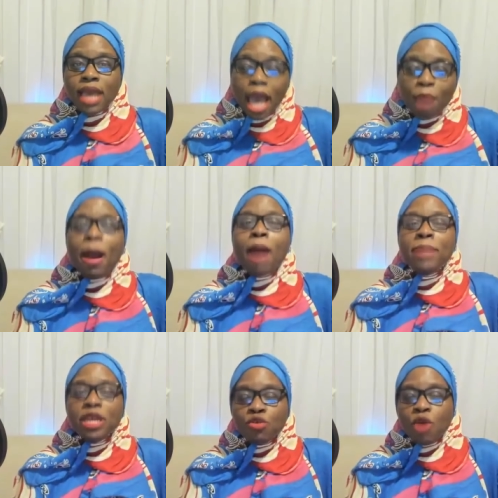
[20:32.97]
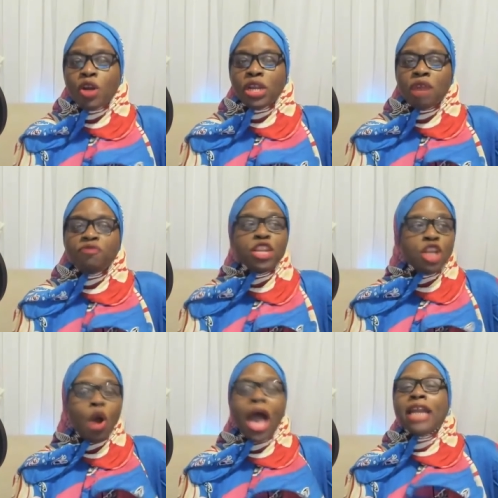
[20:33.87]
How about be grown enough to
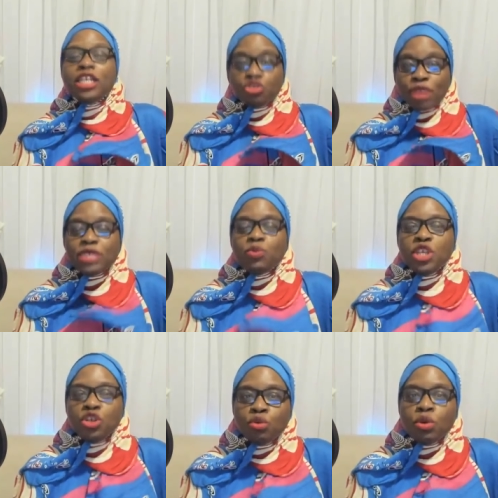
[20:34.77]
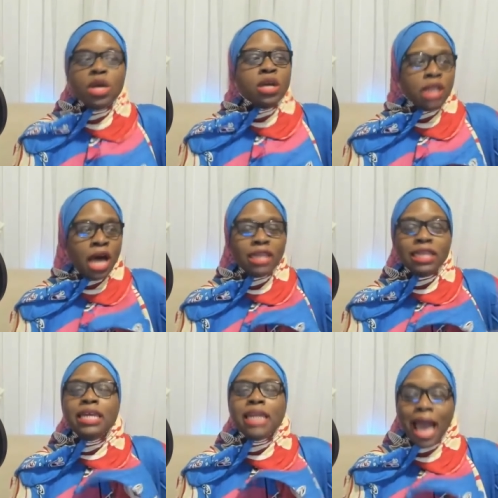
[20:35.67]
know how to dress when you uh,
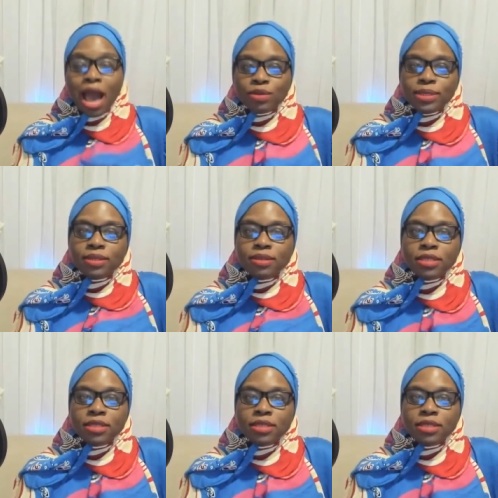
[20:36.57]
leave the house?